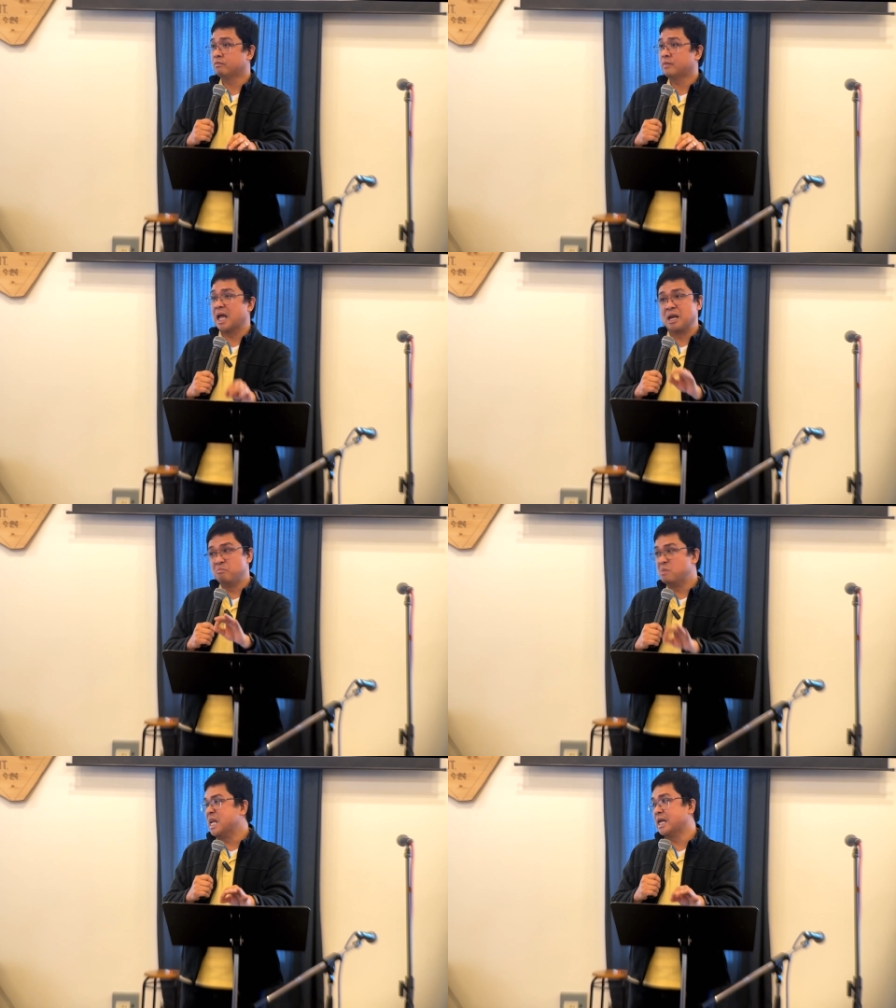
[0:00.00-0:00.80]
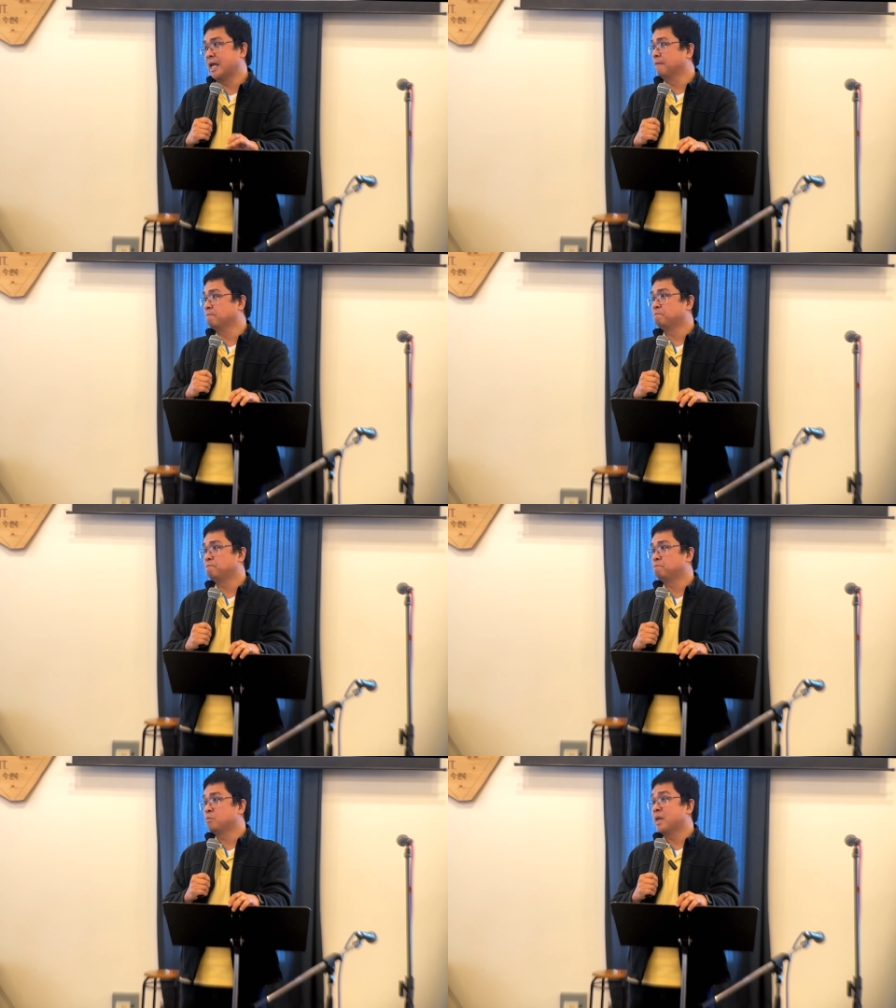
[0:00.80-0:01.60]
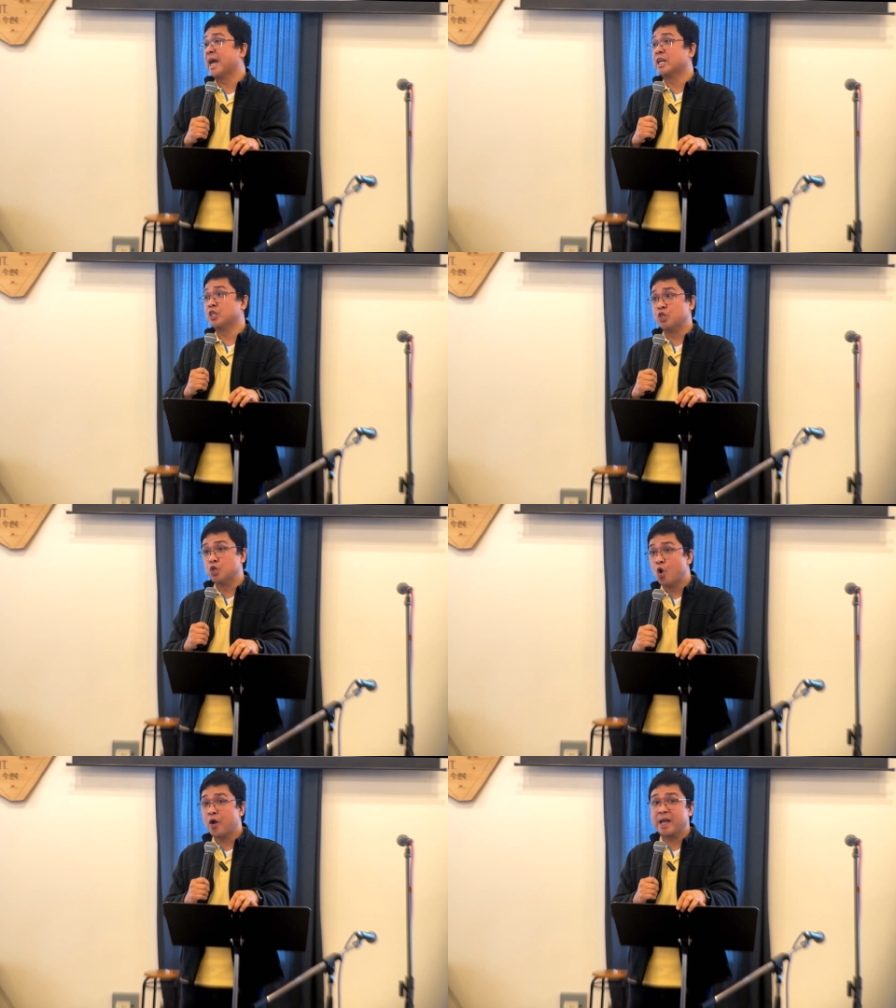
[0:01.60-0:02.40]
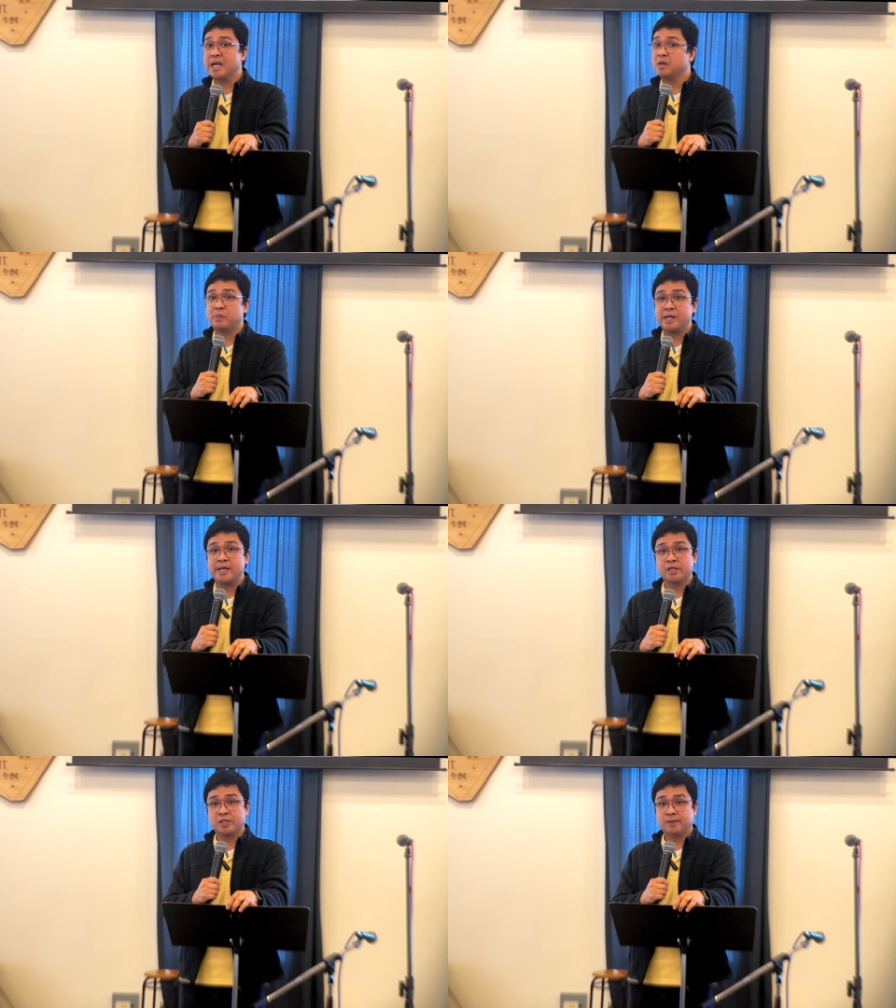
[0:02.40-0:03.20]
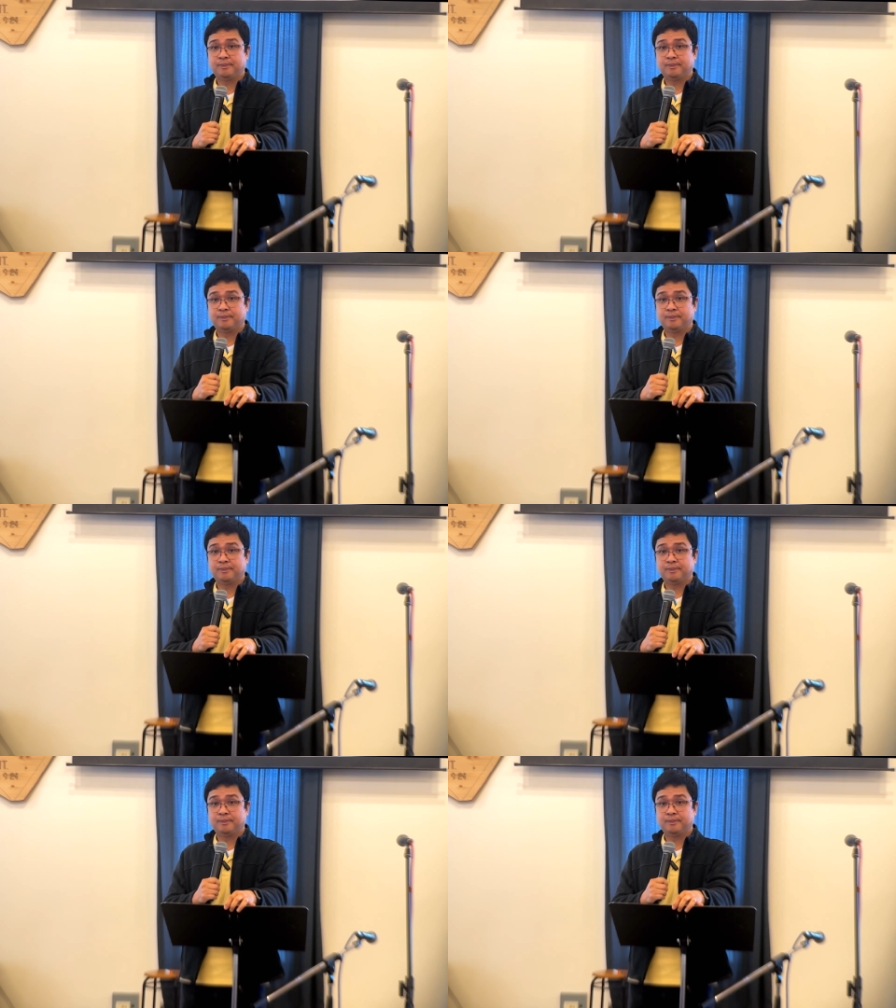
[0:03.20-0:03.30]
and meaning and joy and peace.